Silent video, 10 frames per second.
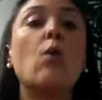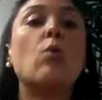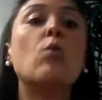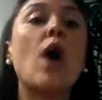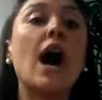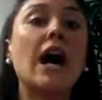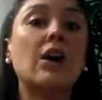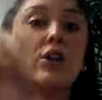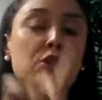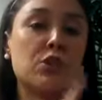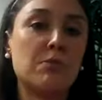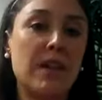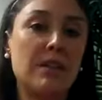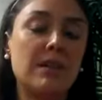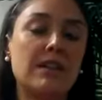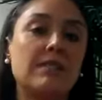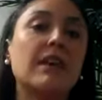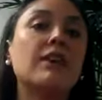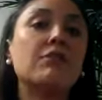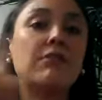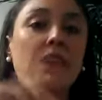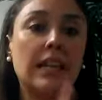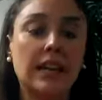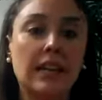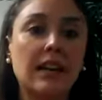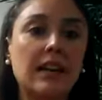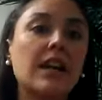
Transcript: while your baby's feeding